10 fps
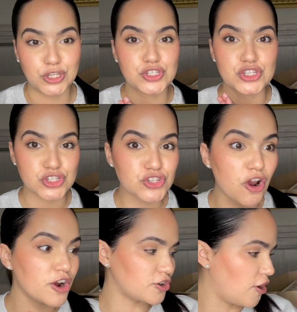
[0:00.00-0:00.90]
to
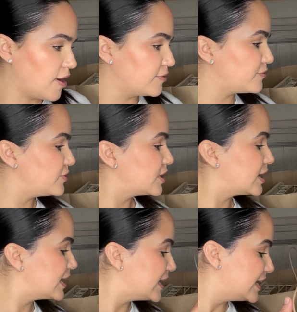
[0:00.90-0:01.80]
start off,
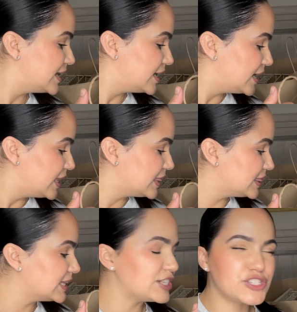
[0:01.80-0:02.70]

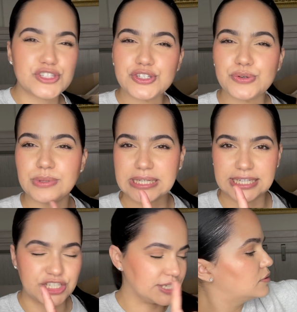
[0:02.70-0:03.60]
let's do the
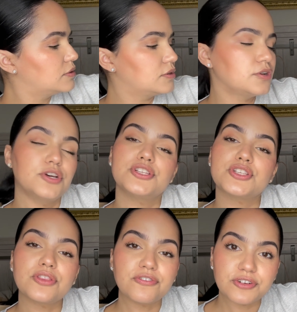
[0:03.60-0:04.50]
kitchen. So
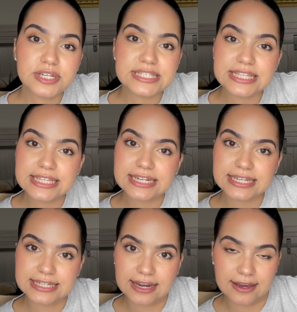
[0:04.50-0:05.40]
the first thing that I
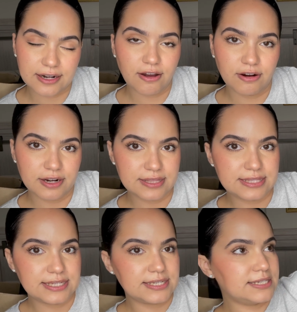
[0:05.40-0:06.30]
got are
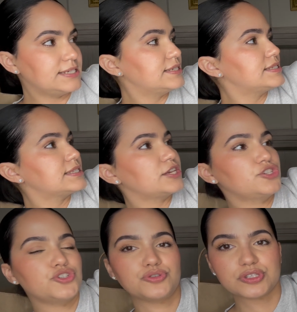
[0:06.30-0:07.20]
these
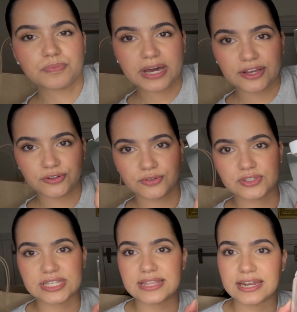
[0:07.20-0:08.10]
juice bottles
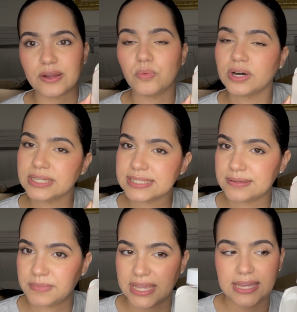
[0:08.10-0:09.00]
that I wanted to
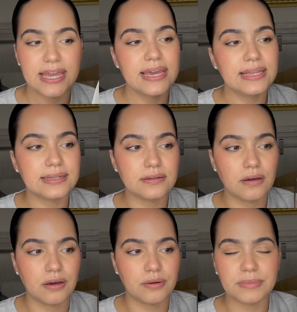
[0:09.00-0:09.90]
make
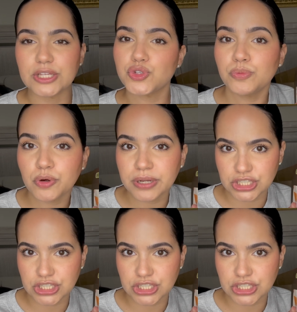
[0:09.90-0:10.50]
like turmeric